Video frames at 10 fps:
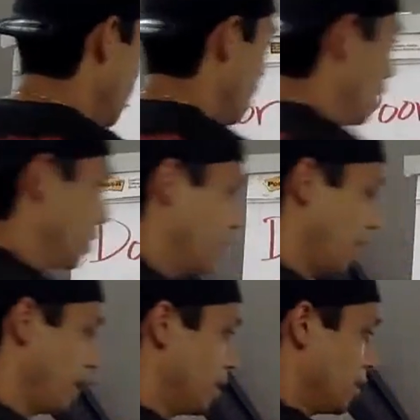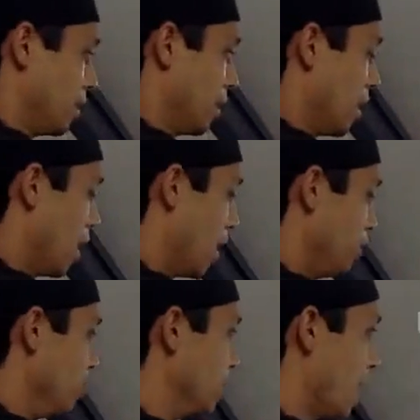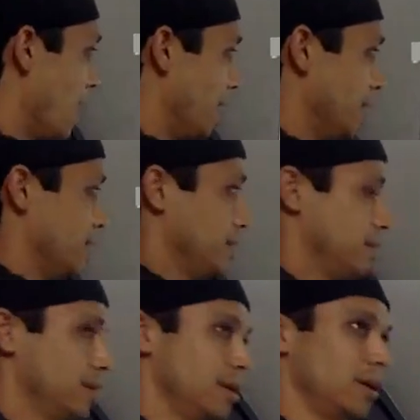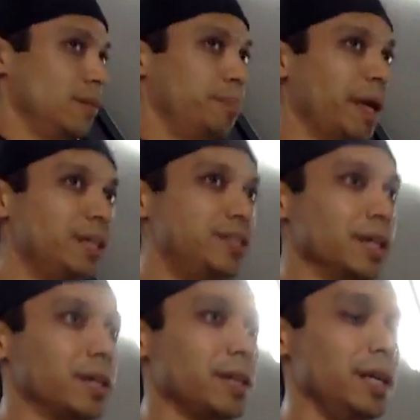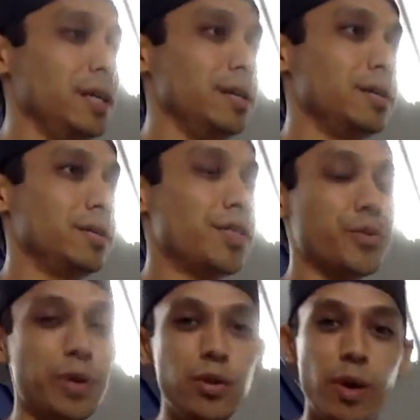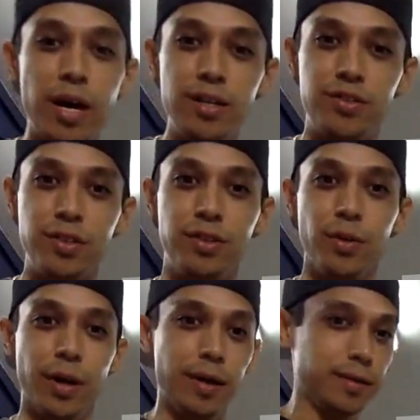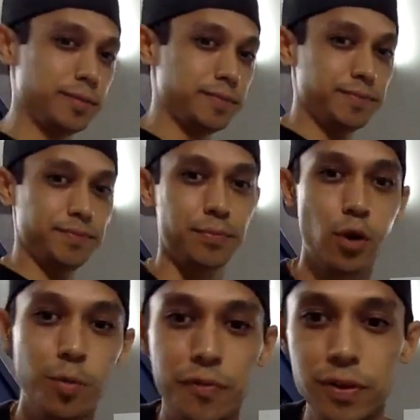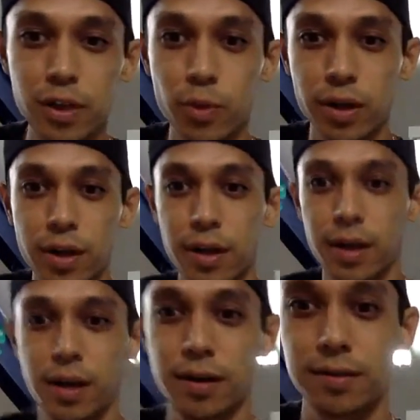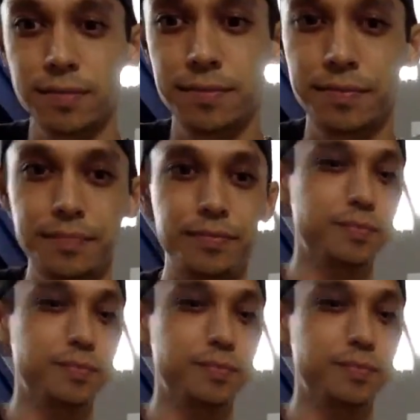Okay, you got basically 3 ways to do it. Hopefully we're good here.